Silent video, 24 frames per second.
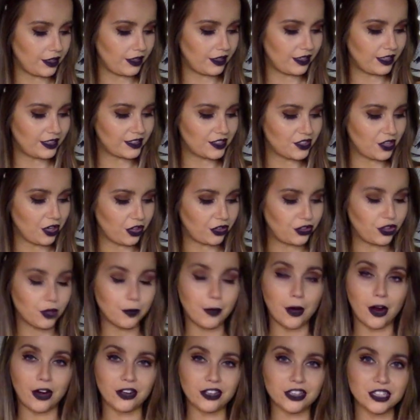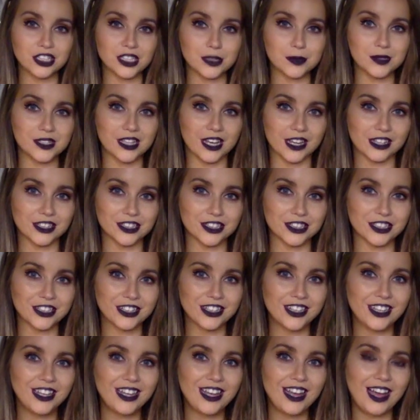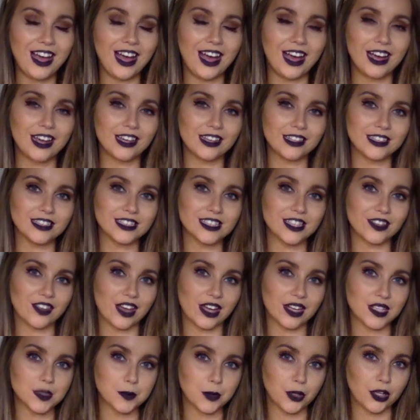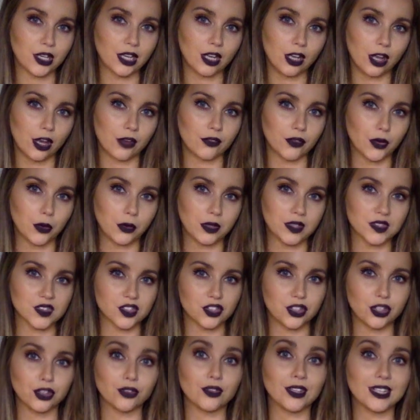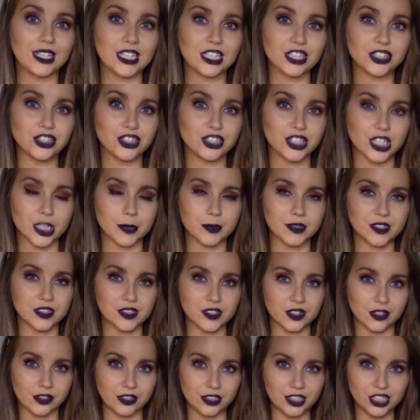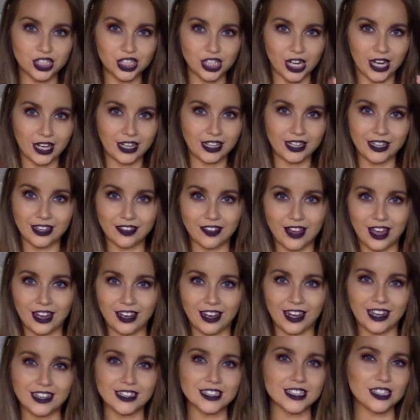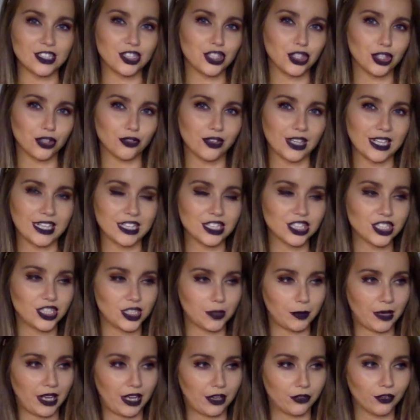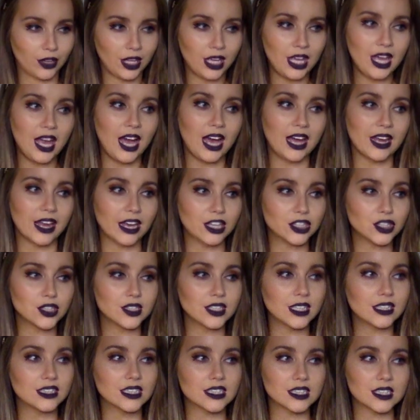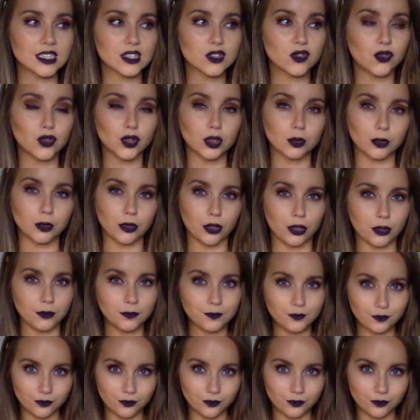is now in your partnership sector, and that is putting a lot of onus on your relationships. The sun is shining that light into your relationship life. And I do think that this full moon,